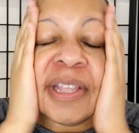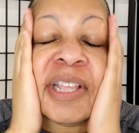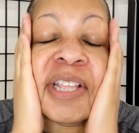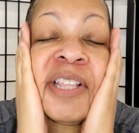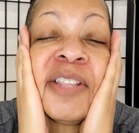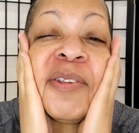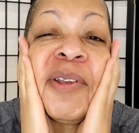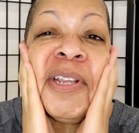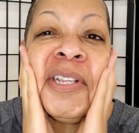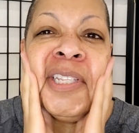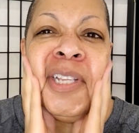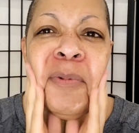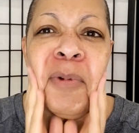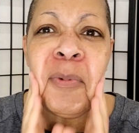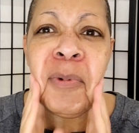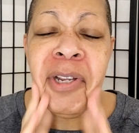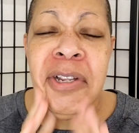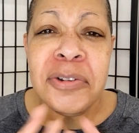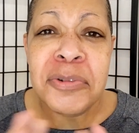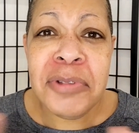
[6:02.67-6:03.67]
And so I said, well,
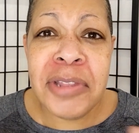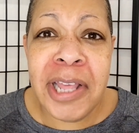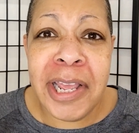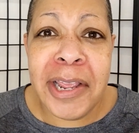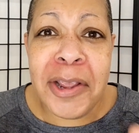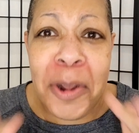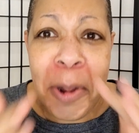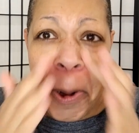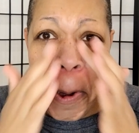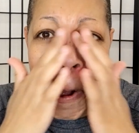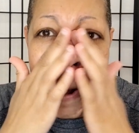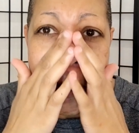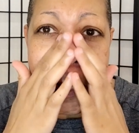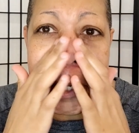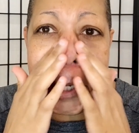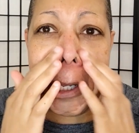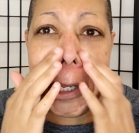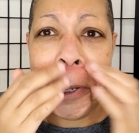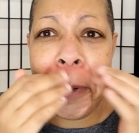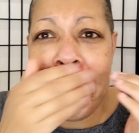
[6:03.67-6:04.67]
where do they all
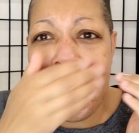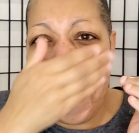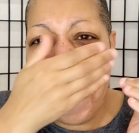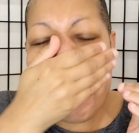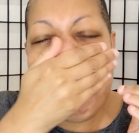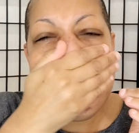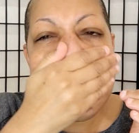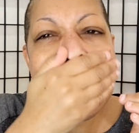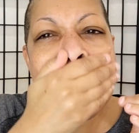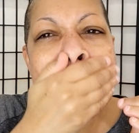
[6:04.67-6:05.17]
go?